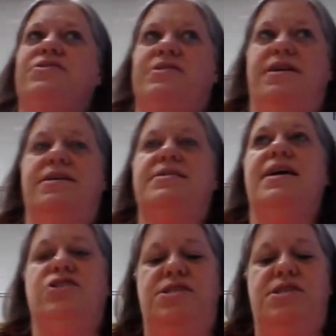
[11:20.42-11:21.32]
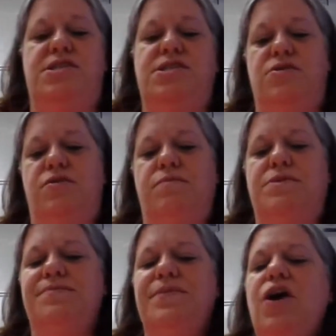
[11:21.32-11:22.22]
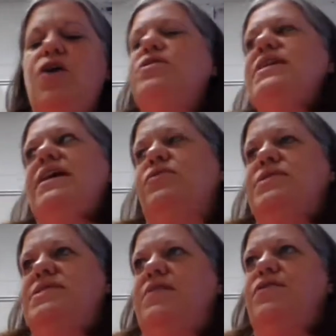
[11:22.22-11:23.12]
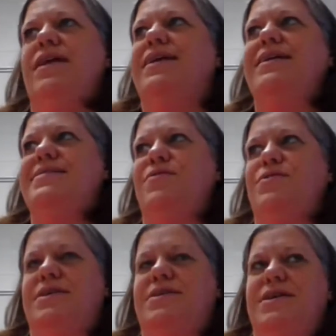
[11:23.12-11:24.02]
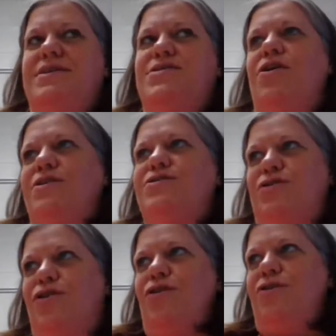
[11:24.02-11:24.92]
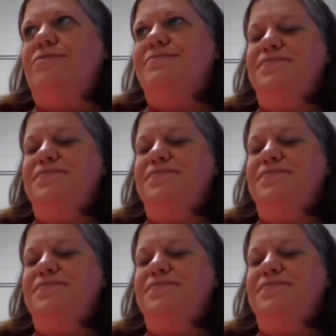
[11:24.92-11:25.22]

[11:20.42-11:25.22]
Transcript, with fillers: hears this and just assumes holding down the receiver like he's not really he's talking to the girl.